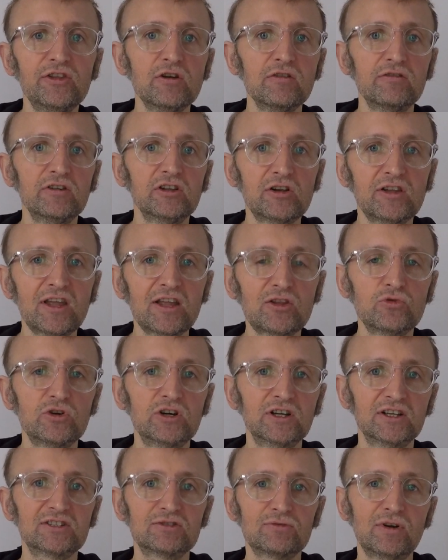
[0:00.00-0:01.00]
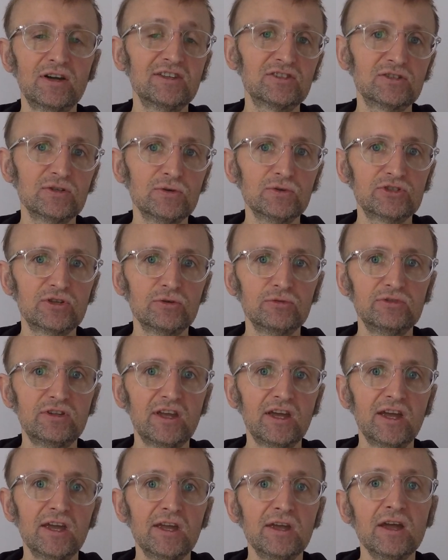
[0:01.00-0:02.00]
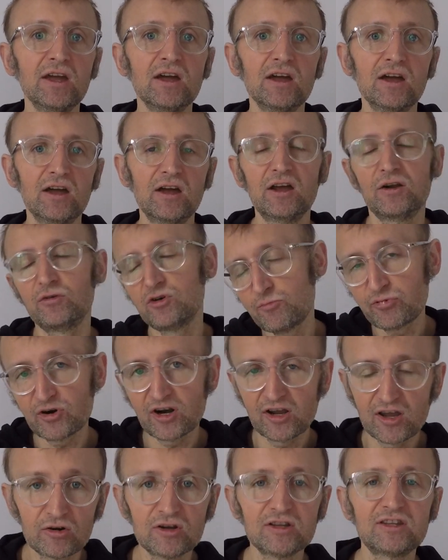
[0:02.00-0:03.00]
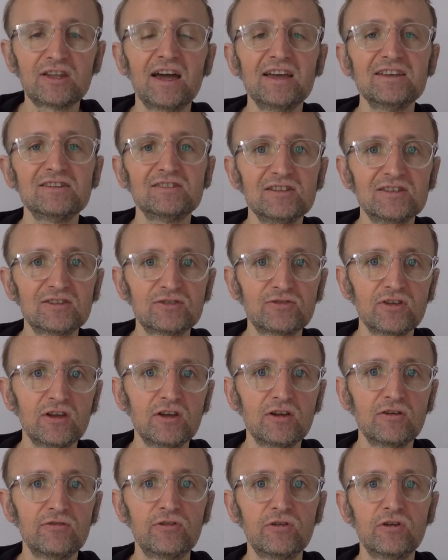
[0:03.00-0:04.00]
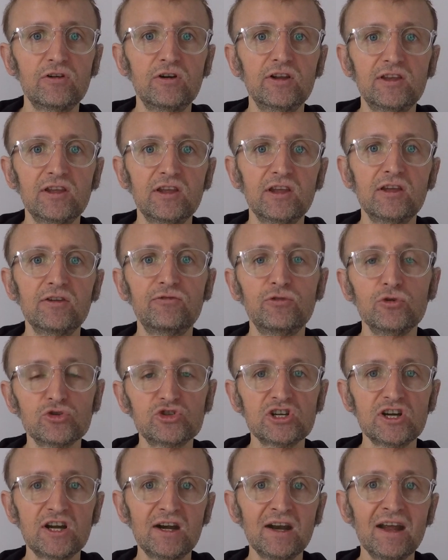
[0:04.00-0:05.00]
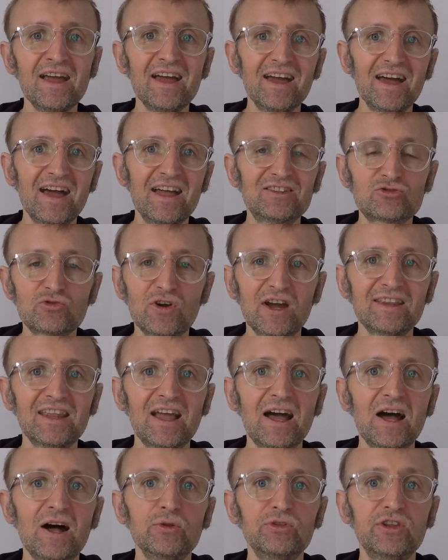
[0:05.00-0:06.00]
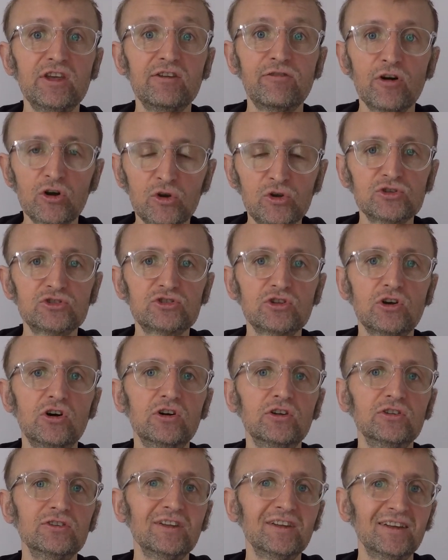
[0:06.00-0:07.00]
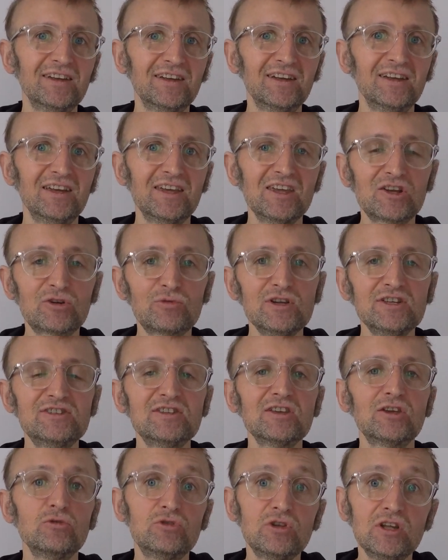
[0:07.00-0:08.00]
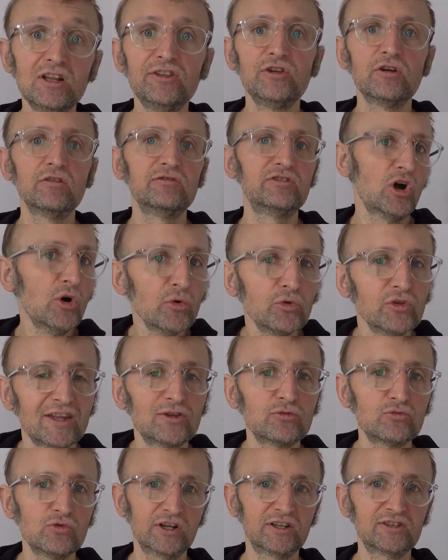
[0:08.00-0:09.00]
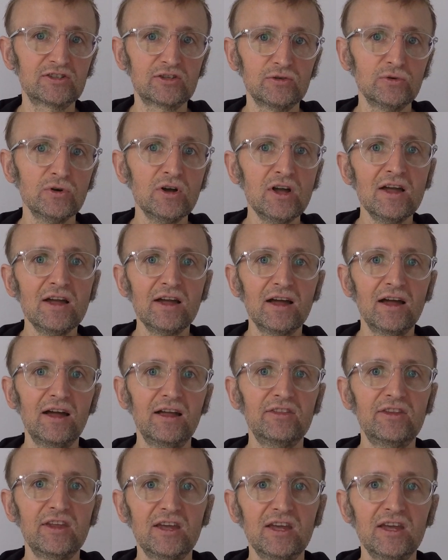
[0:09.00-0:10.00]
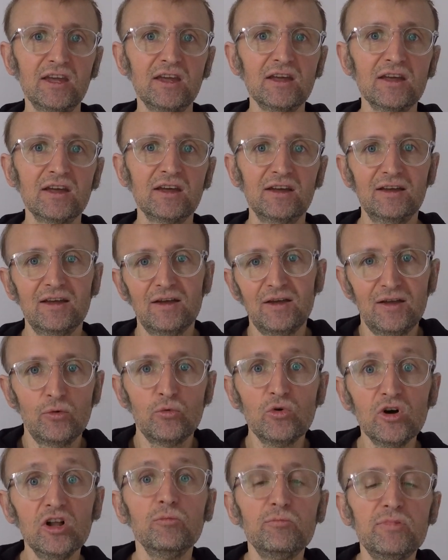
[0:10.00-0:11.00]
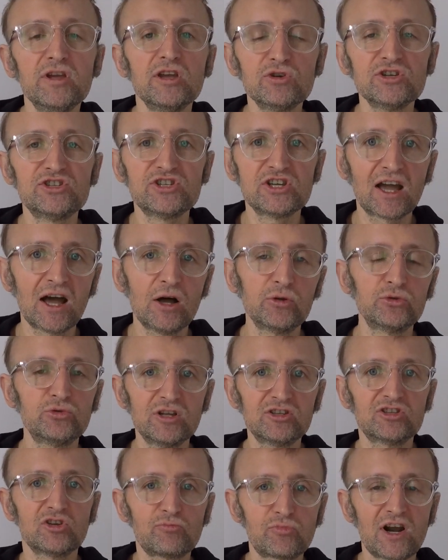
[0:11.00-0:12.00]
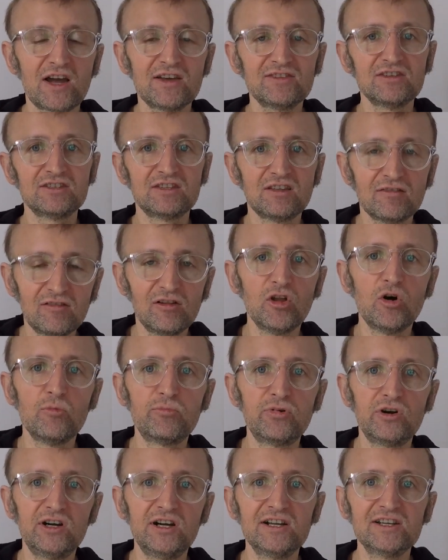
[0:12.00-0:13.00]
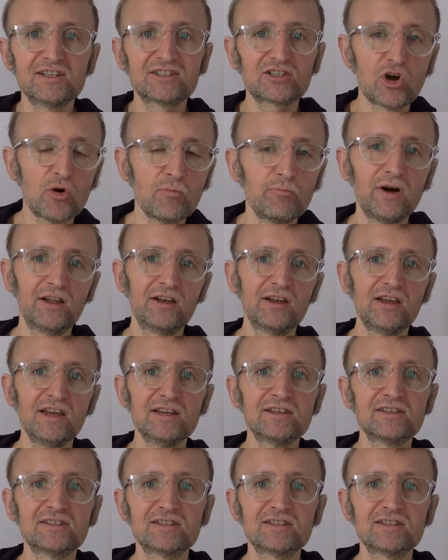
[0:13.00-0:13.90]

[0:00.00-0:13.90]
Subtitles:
of other networks, right? So they reprioritize this for the future, and right now they focus on increasing utility of their own network. So they will be reaching out to enterprises, developers, companies,